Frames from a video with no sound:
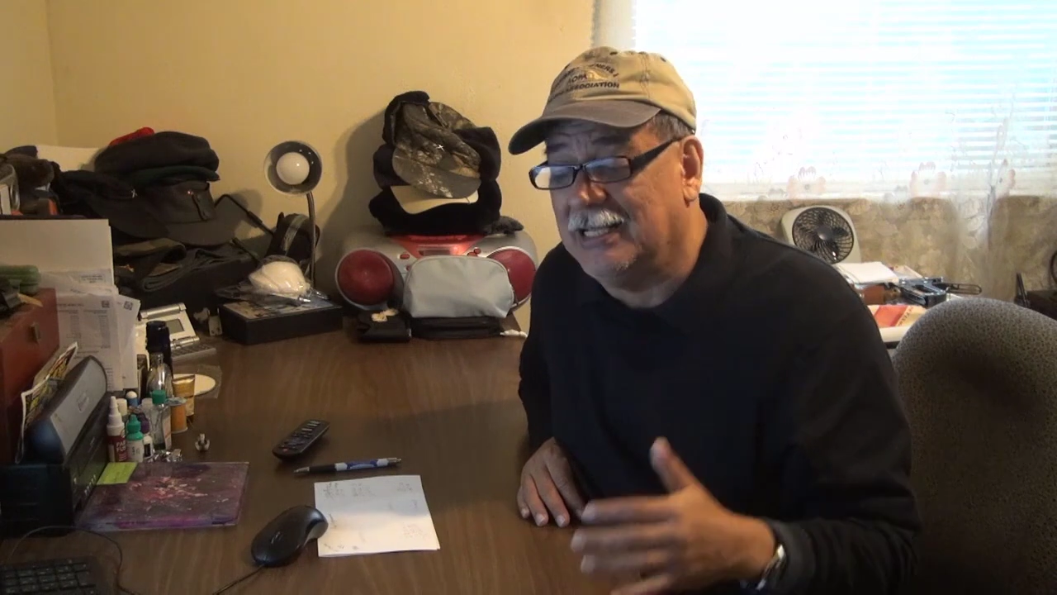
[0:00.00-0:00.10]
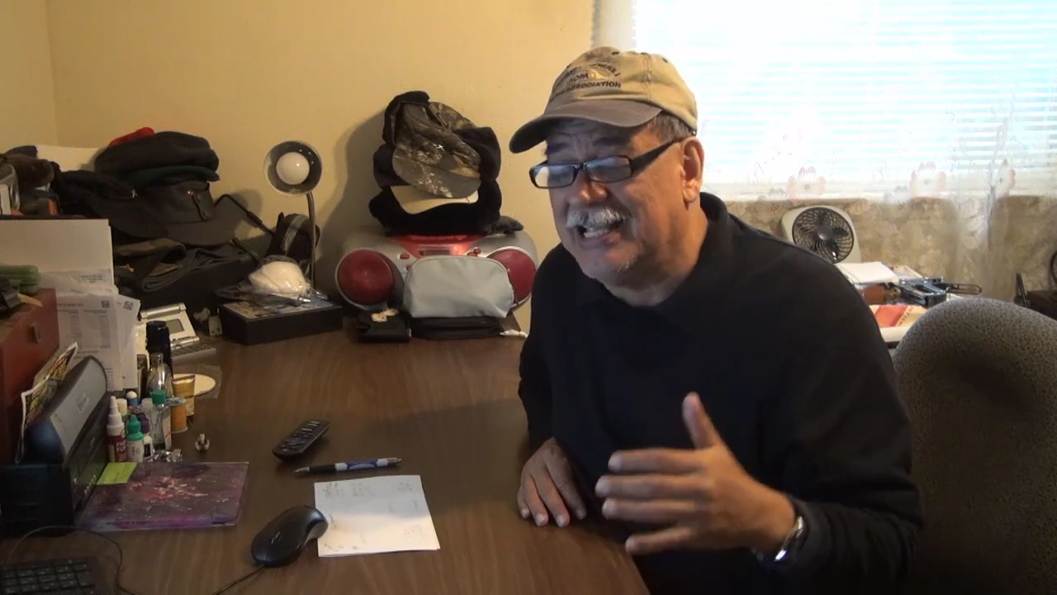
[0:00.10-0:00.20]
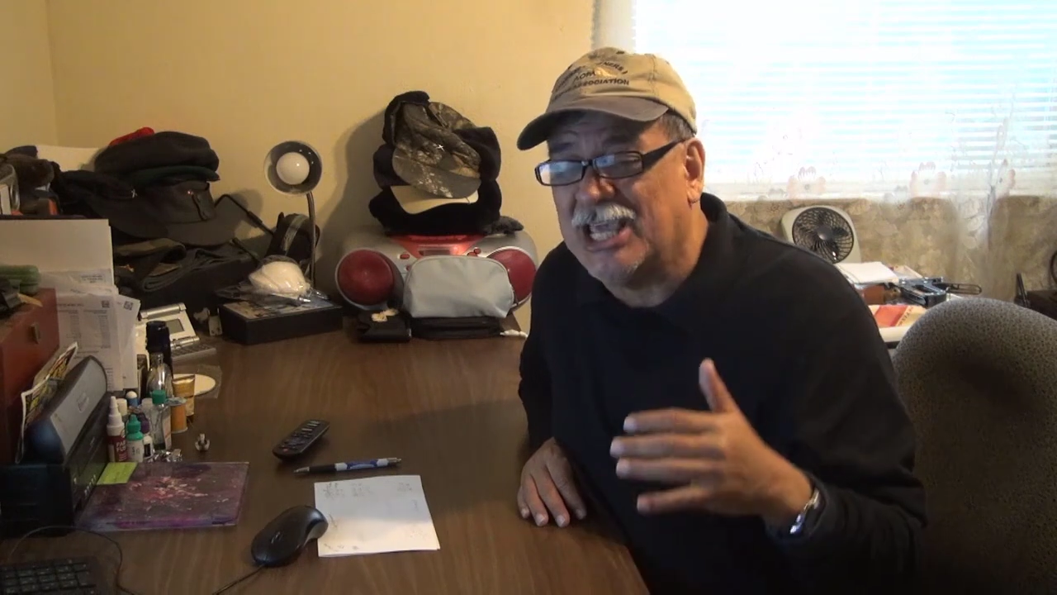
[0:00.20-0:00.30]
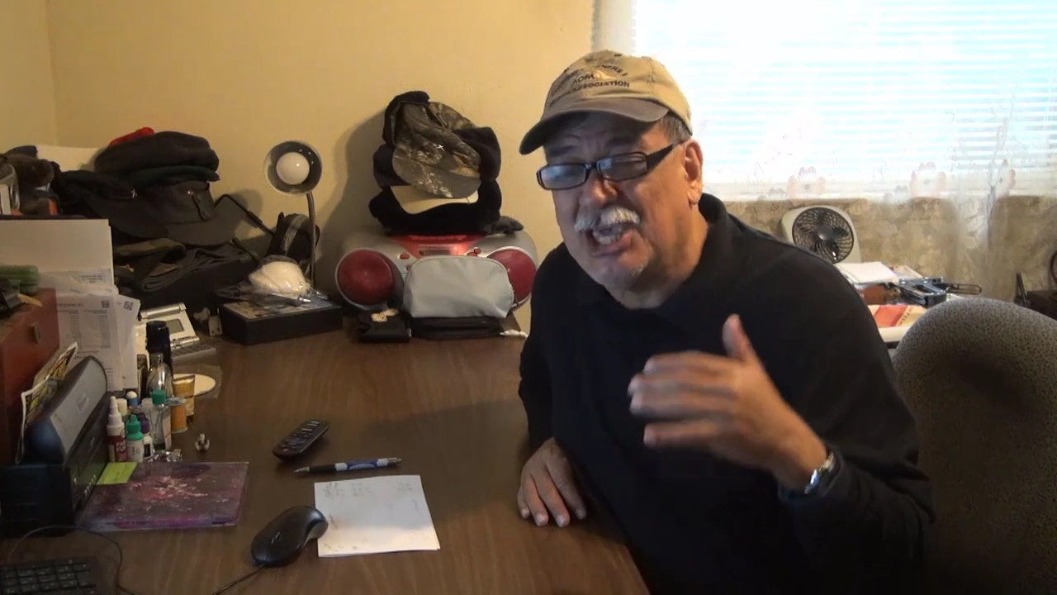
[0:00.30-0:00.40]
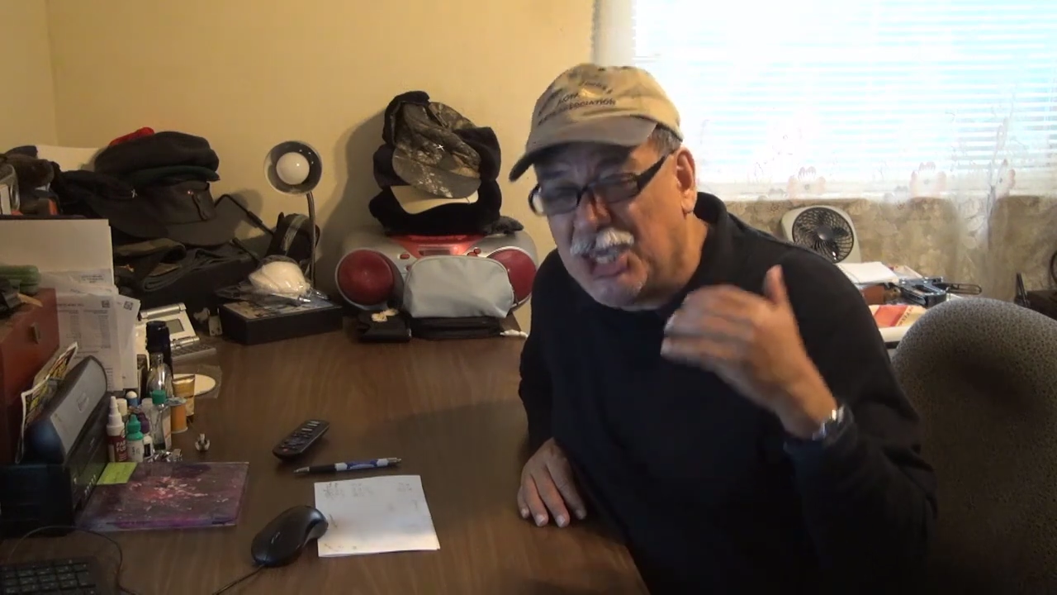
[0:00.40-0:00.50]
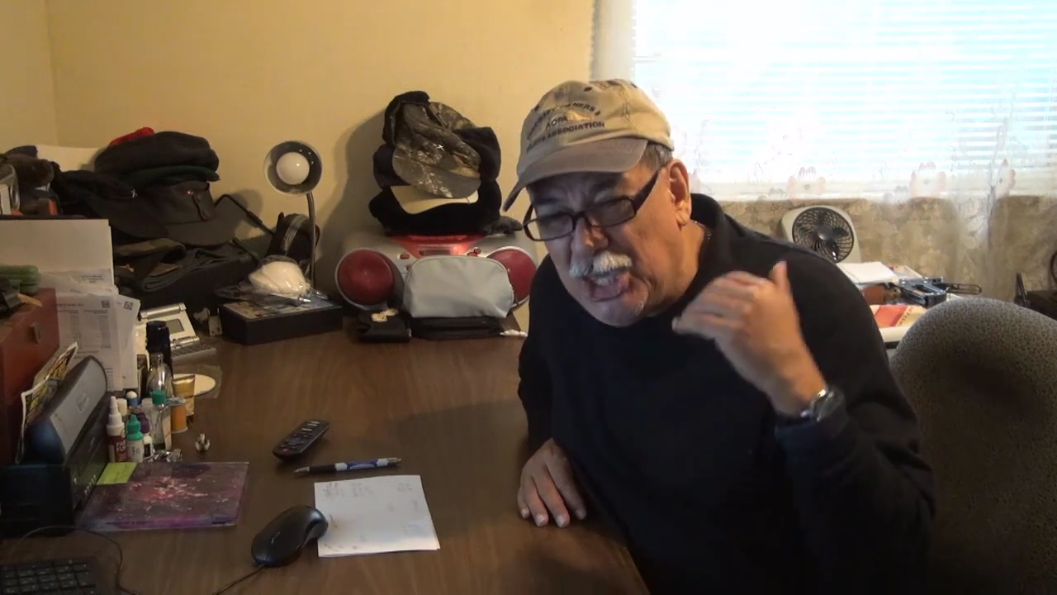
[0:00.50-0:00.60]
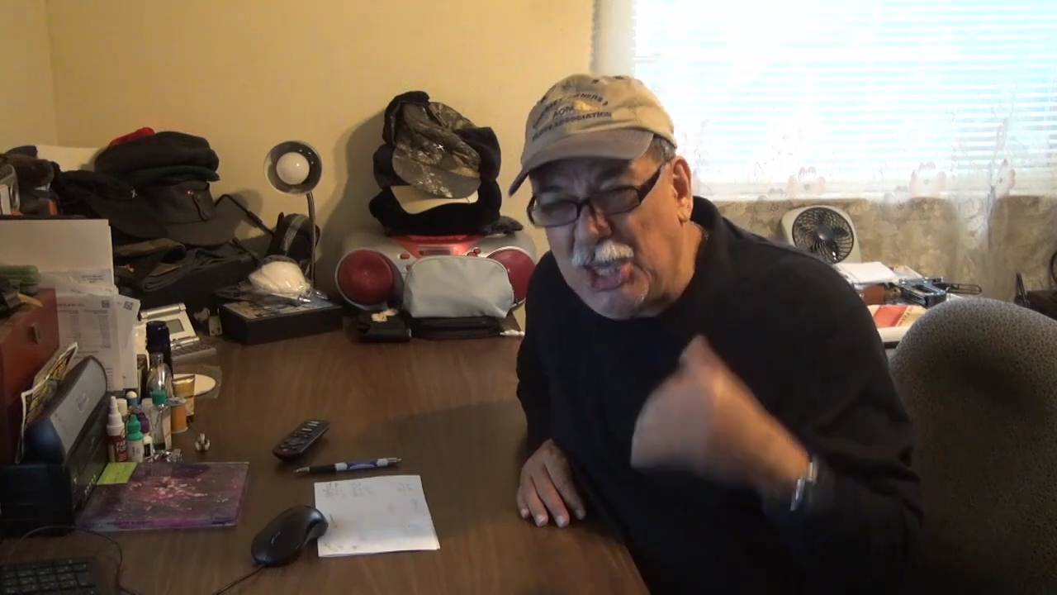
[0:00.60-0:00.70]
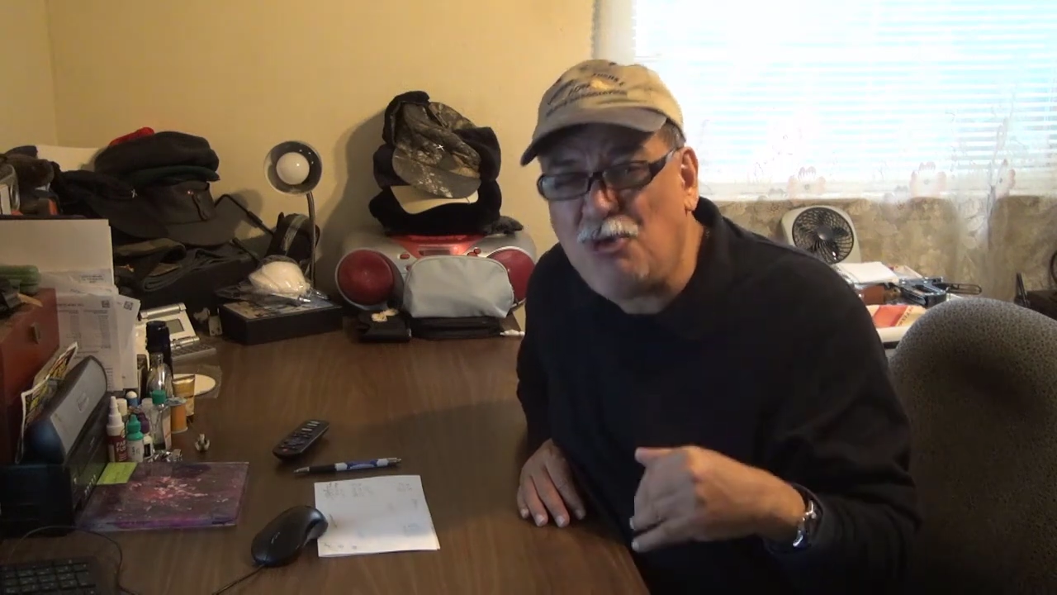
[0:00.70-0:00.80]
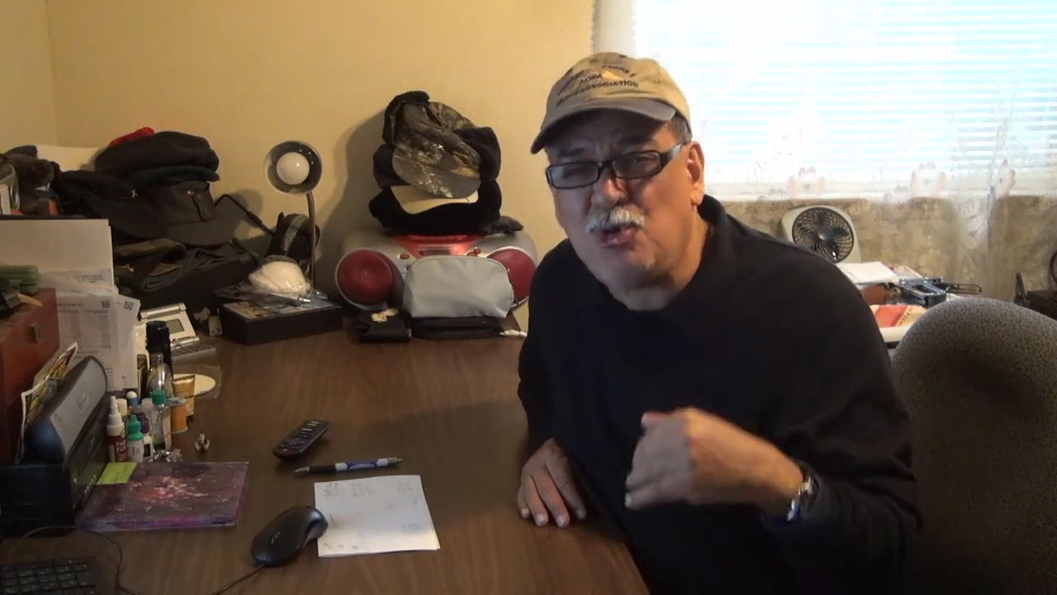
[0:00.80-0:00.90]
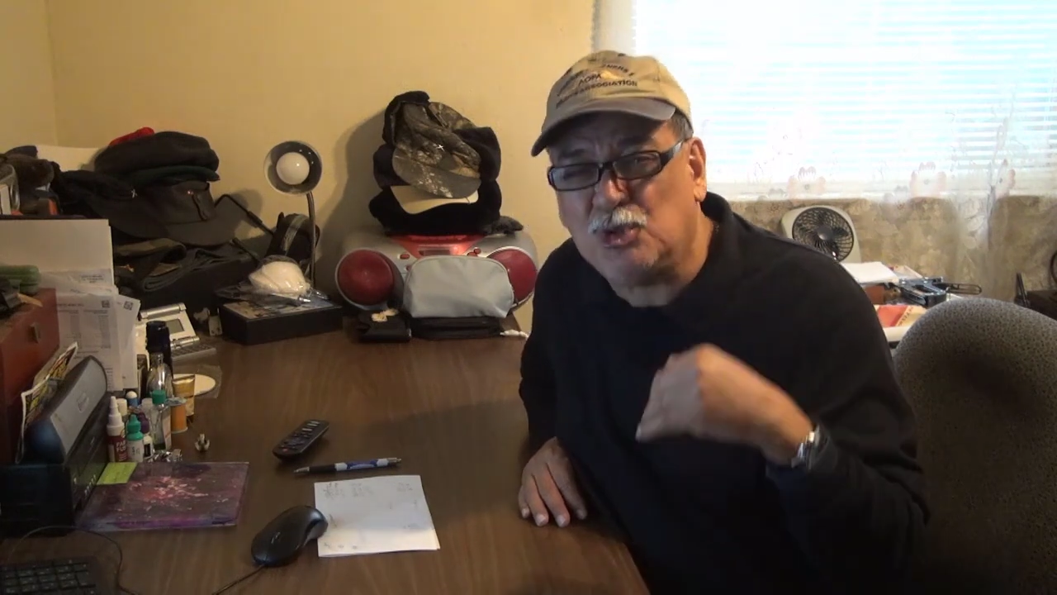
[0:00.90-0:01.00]

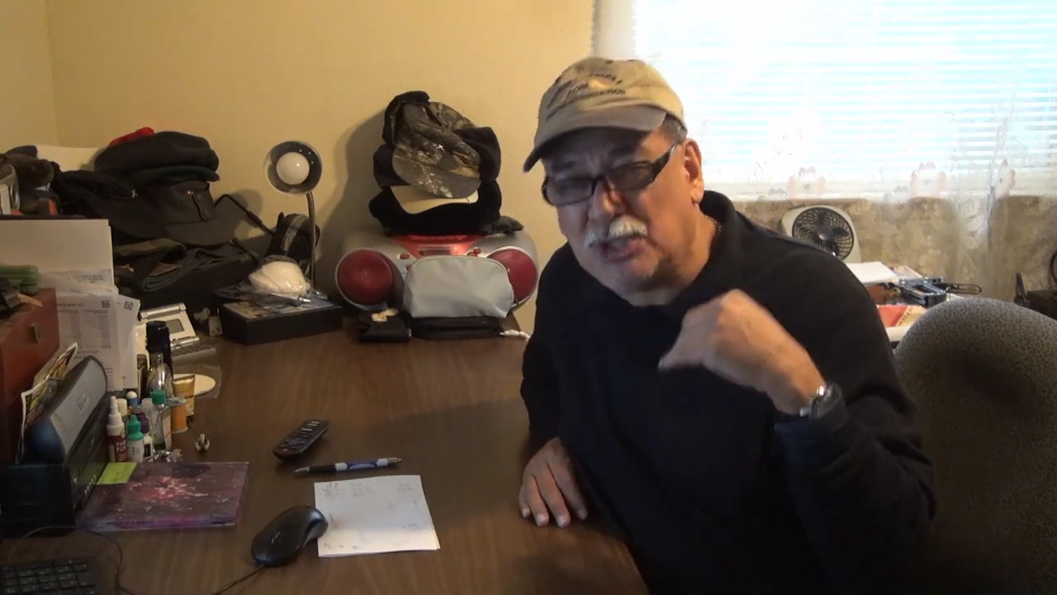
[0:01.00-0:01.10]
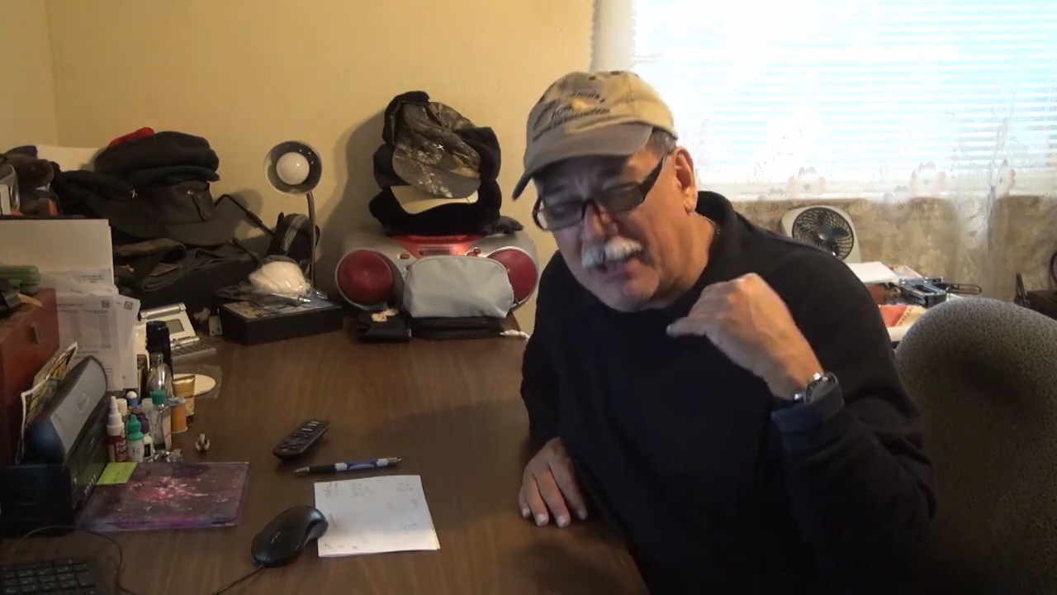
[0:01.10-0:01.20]
Huge